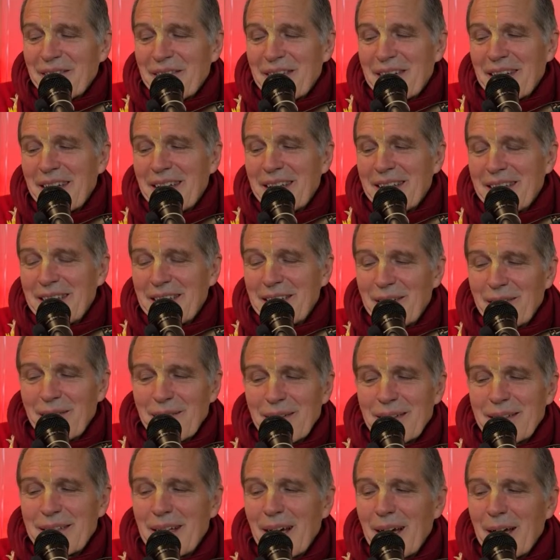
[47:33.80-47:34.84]
In the
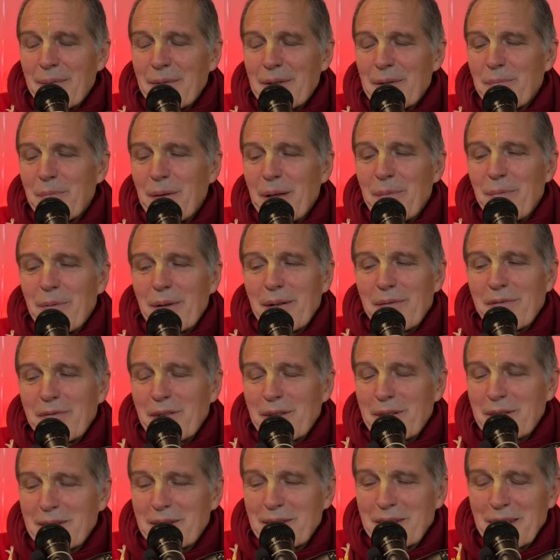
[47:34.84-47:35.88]
old times, people
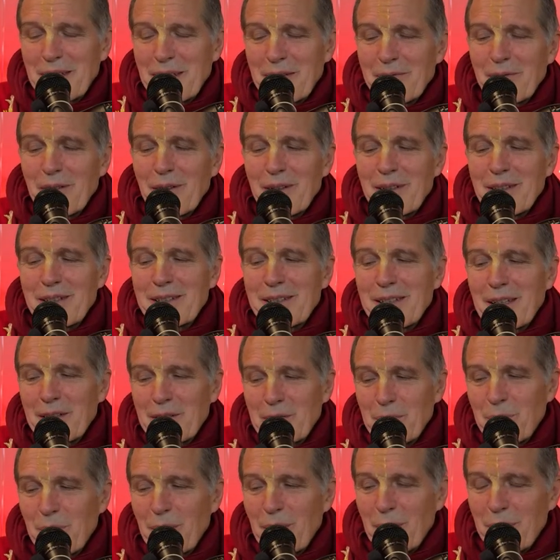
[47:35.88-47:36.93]
would avoid
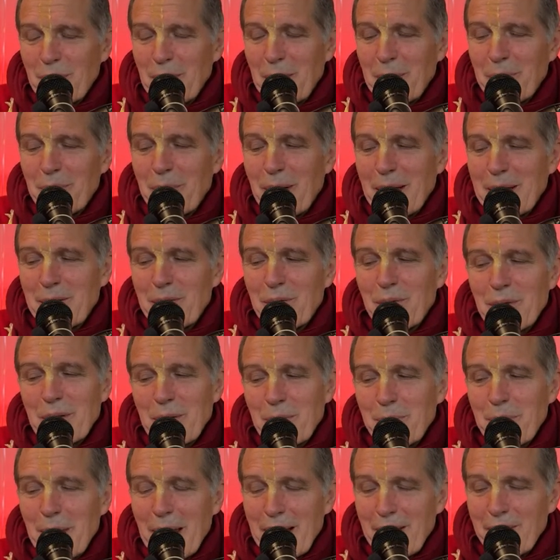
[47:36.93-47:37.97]
such problem by
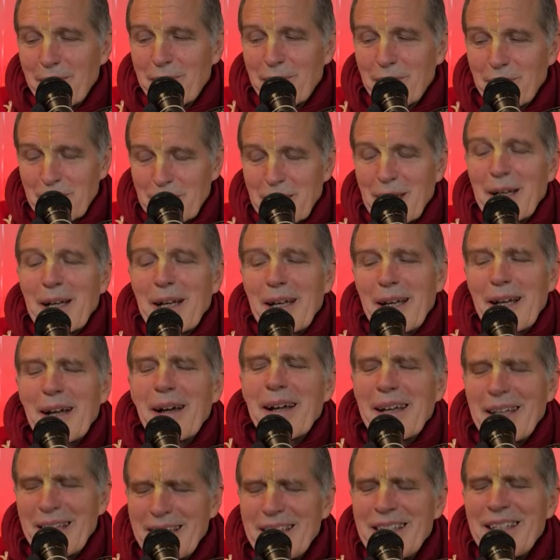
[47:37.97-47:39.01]
going barefoot.
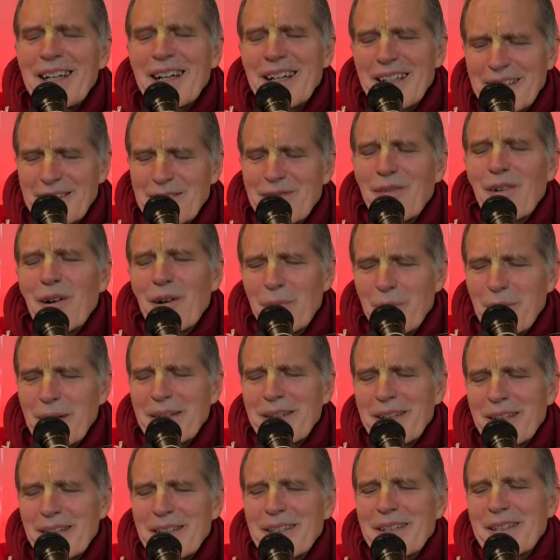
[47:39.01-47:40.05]
India is warmer
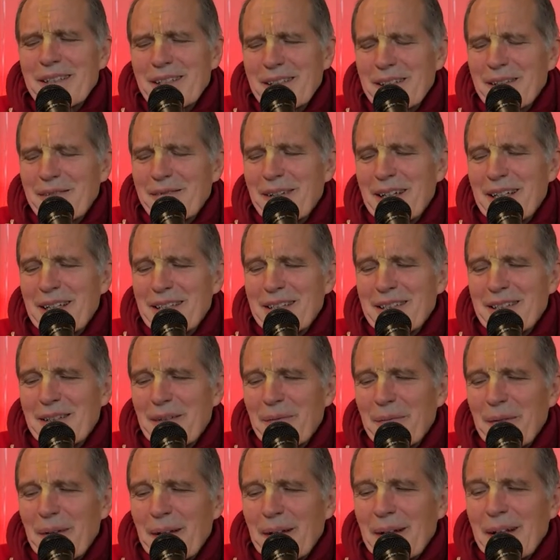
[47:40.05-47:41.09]
than the West.
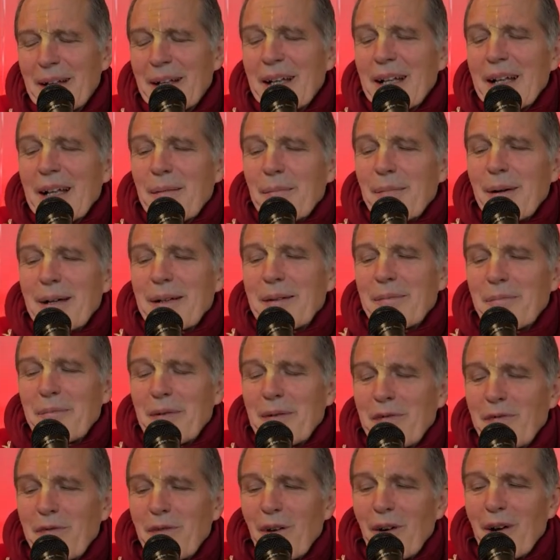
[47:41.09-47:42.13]
But
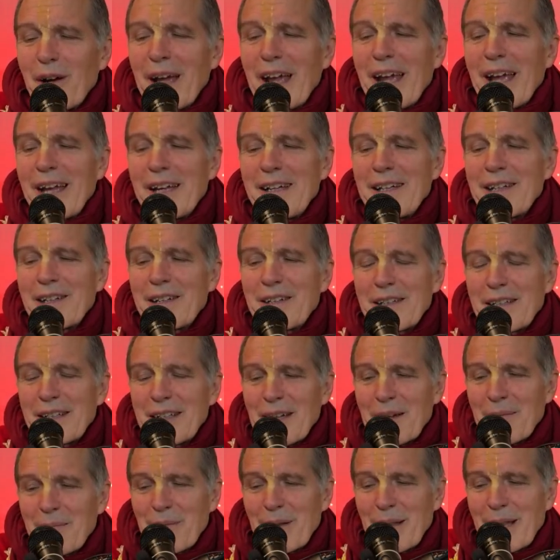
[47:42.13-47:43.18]
before entering
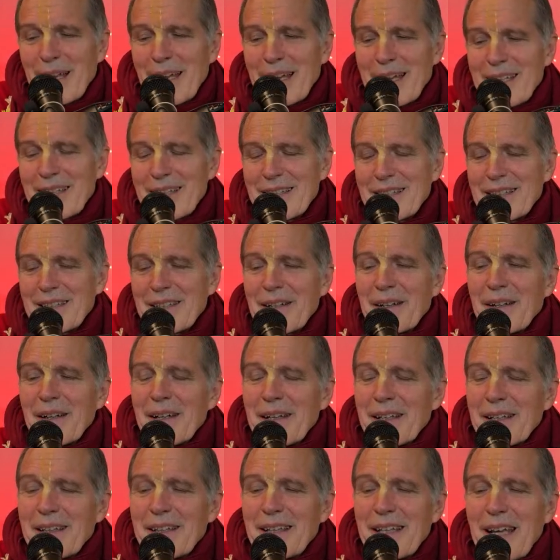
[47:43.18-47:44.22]
a place,
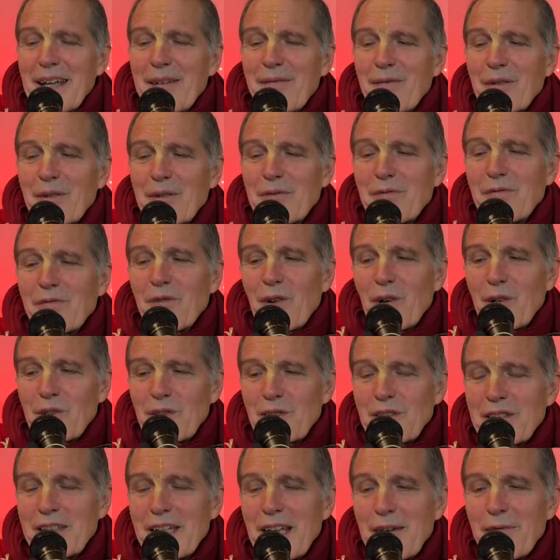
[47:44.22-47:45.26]
they would
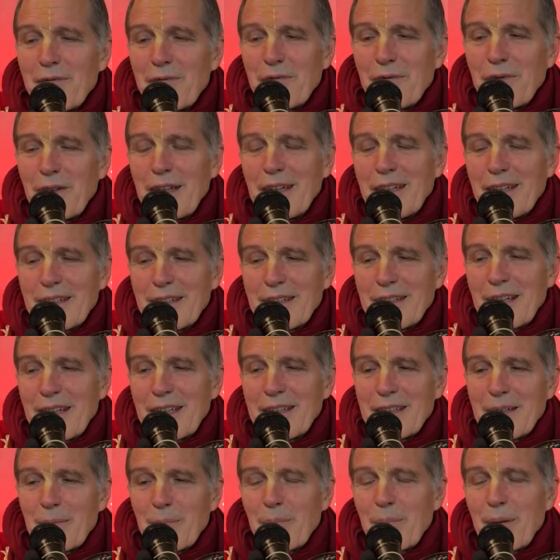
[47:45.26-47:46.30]
wash their feet,
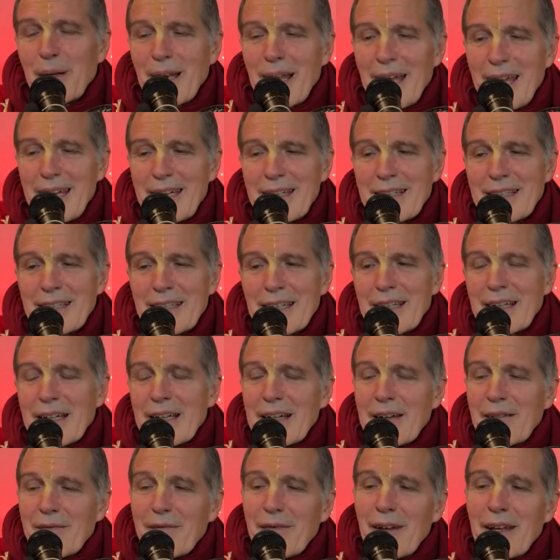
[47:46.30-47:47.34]
and the place
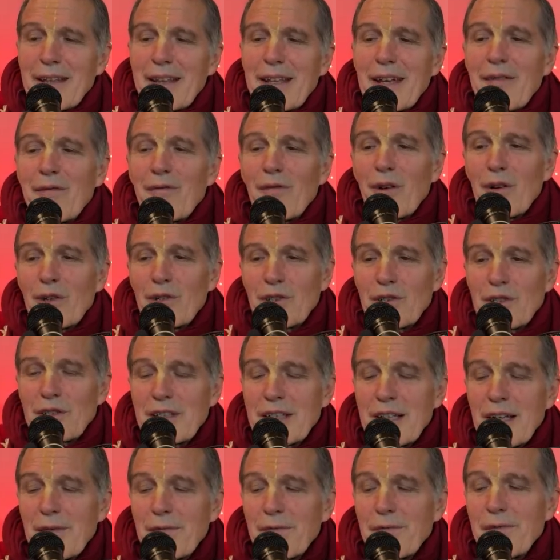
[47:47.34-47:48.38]
where they washed
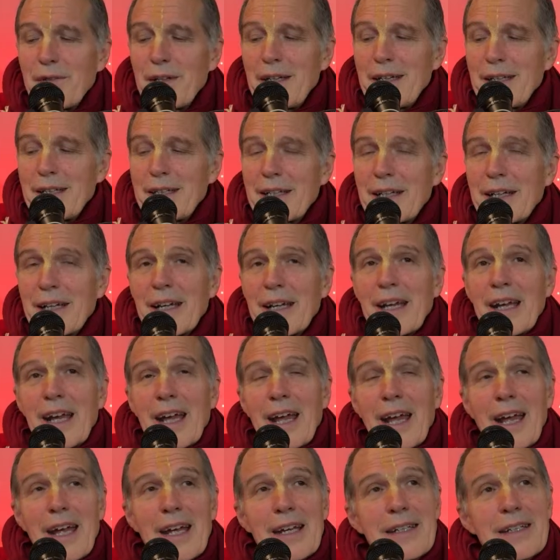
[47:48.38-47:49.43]
their feet
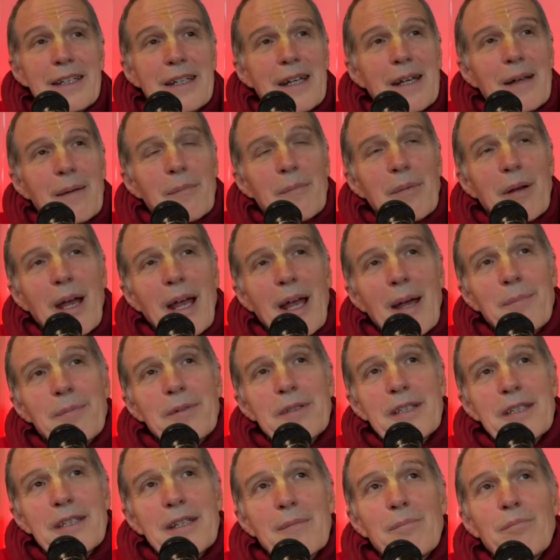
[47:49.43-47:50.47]
had perhaps
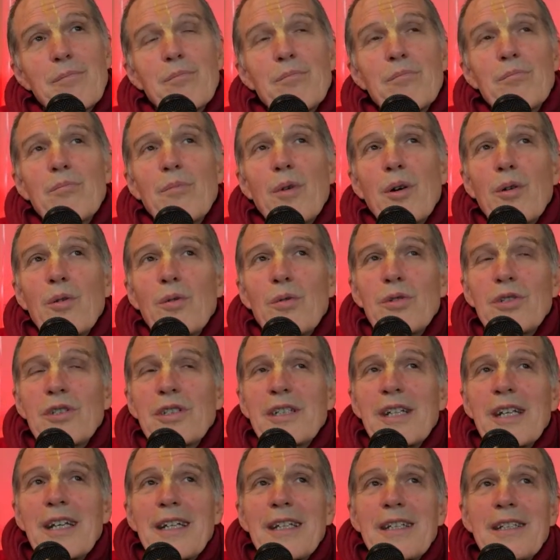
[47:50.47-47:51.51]
the
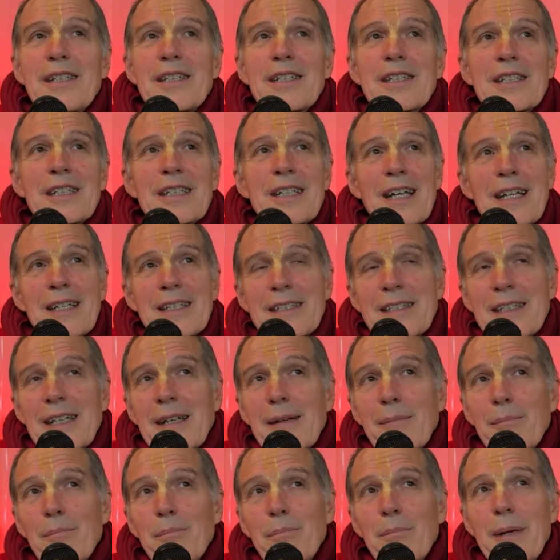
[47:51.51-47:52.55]
most
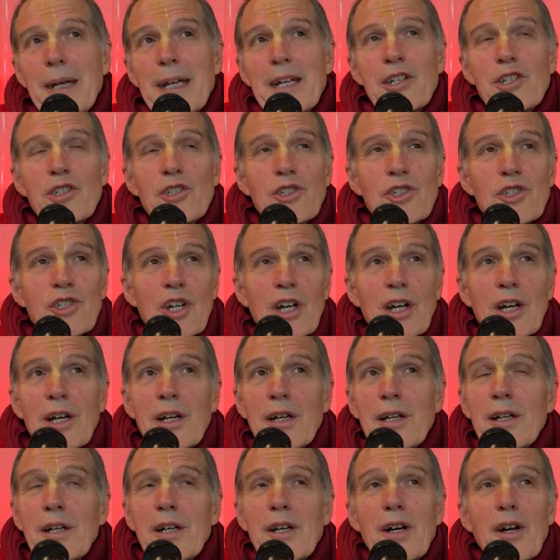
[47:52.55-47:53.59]
interesting mixture
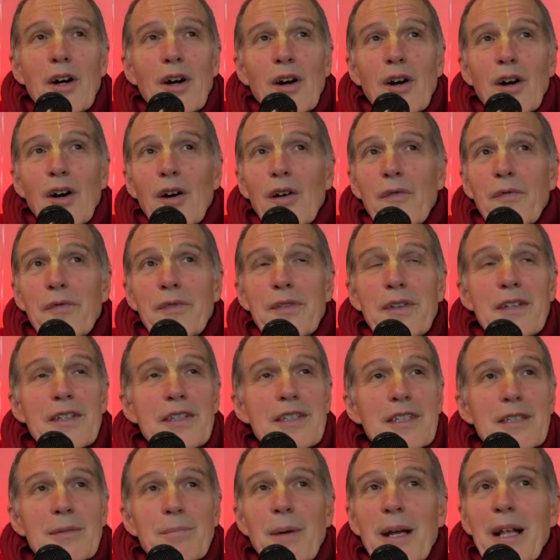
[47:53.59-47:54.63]
of the
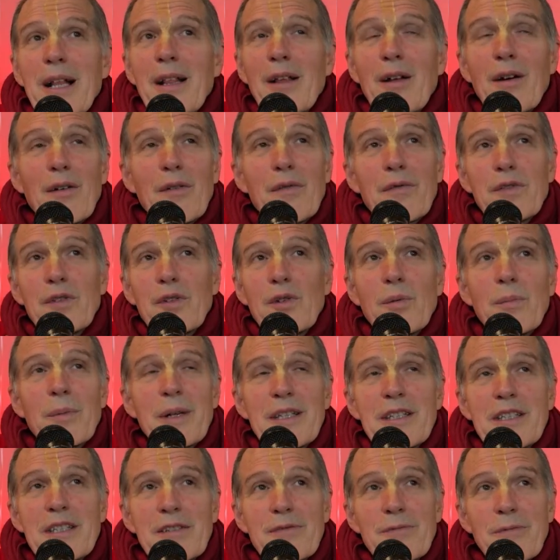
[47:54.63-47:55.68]
smell of
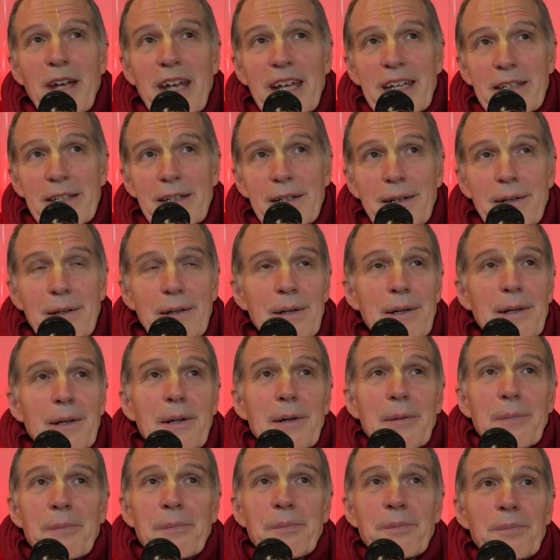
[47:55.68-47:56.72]
human sweat.
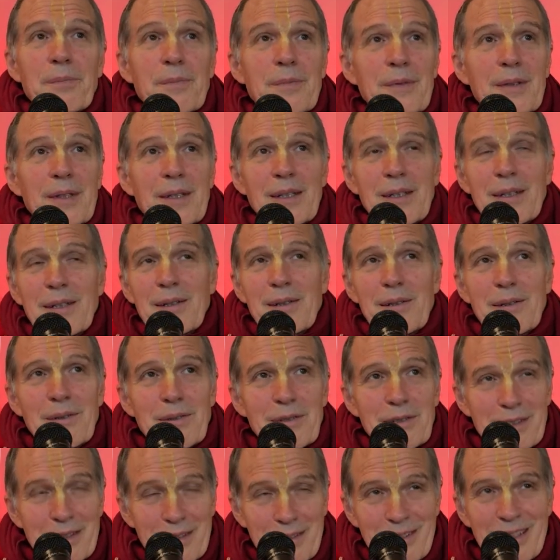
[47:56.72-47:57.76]
You know,
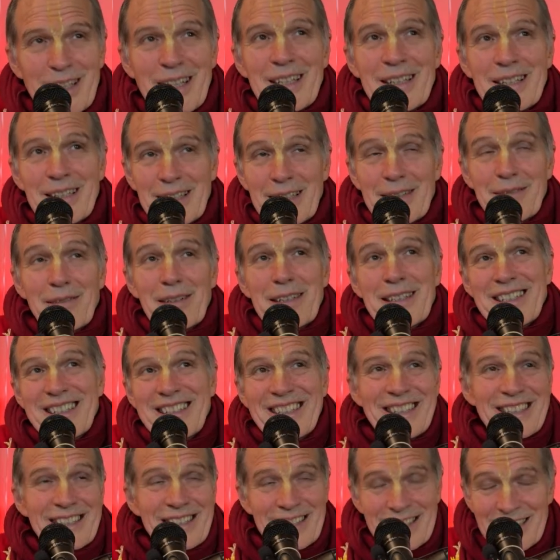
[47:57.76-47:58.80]
this,